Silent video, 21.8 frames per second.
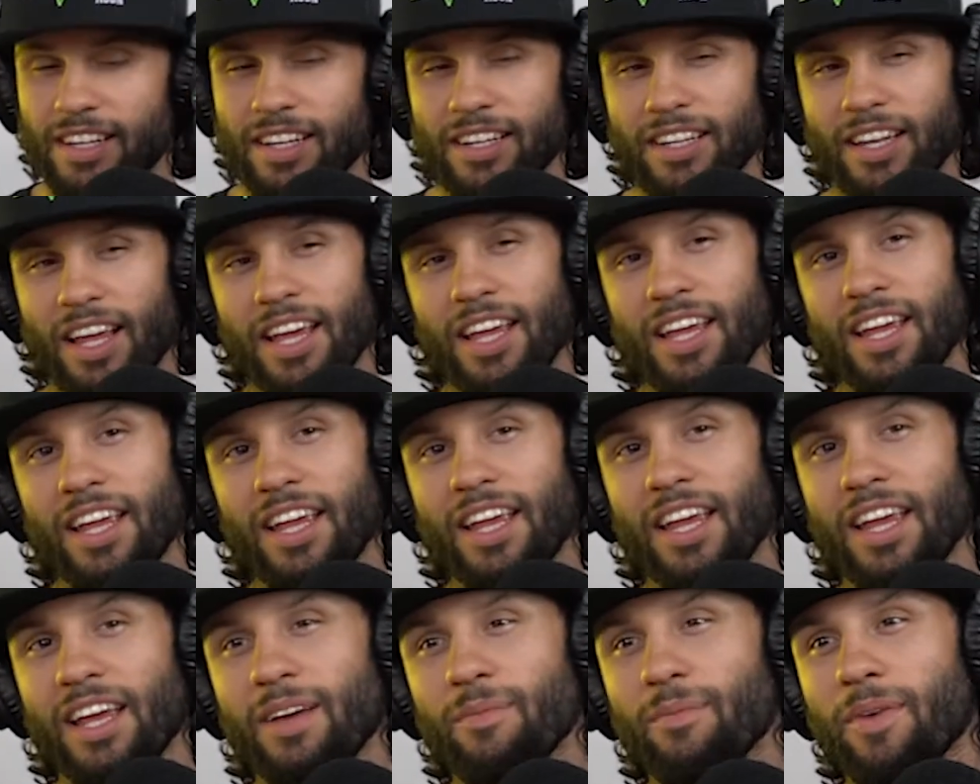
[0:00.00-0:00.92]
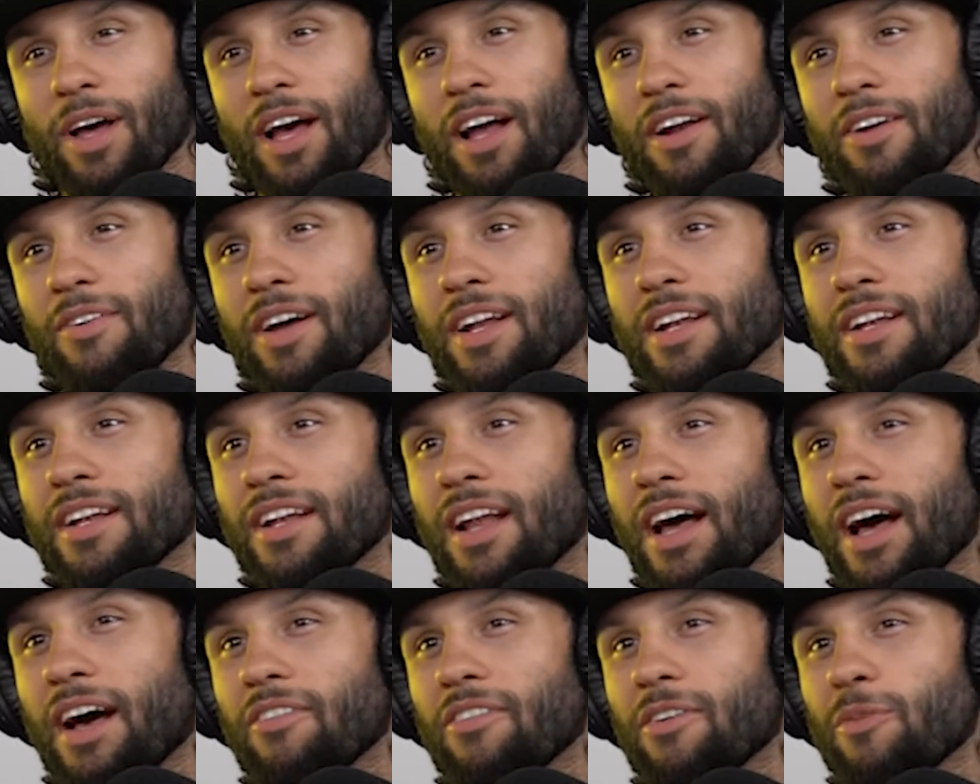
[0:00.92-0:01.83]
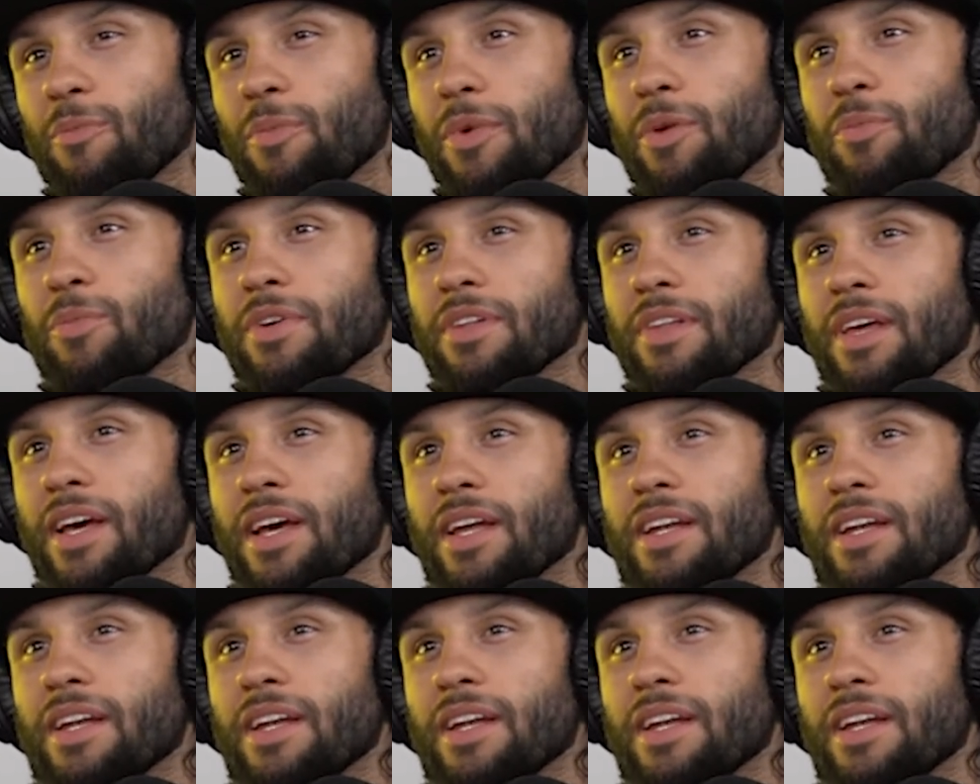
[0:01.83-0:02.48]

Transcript: Damn, how do I not remember that?